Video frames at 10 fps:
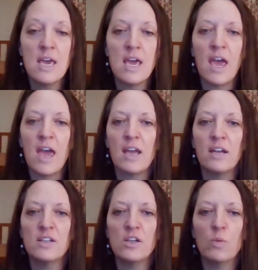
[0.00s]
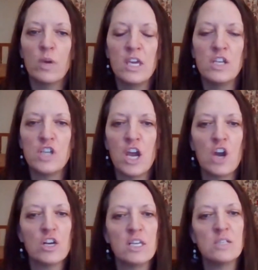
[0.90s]
And
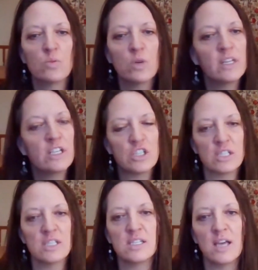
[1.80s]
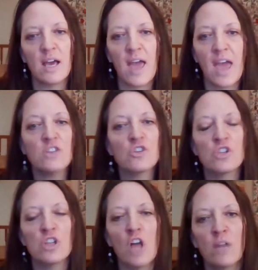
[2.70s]
WikiCharities really just
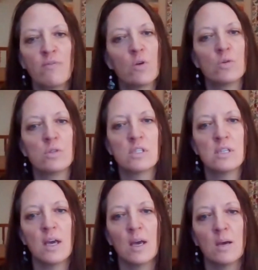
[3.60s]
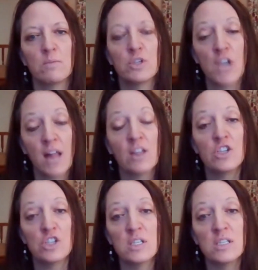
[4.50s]
answers a lot of those
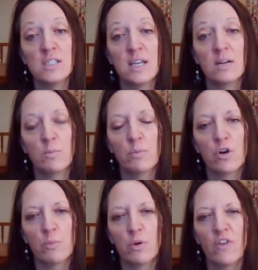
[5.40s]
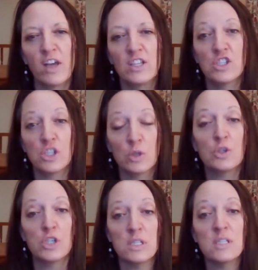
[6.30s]
challenges and provides
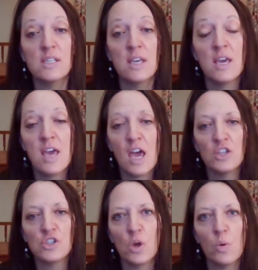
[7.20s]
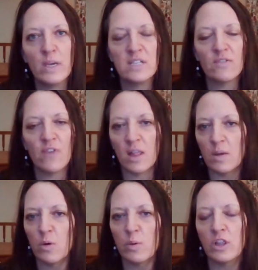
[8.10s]
solutions. And so we
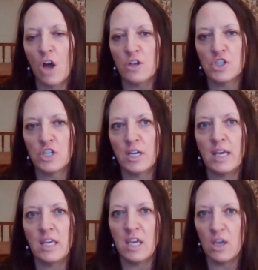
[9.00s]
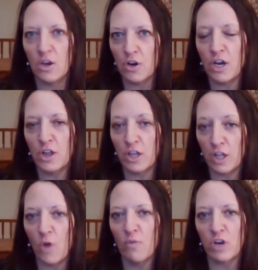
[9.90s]
launched it a
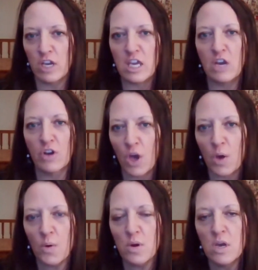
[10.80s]
little over a year ago.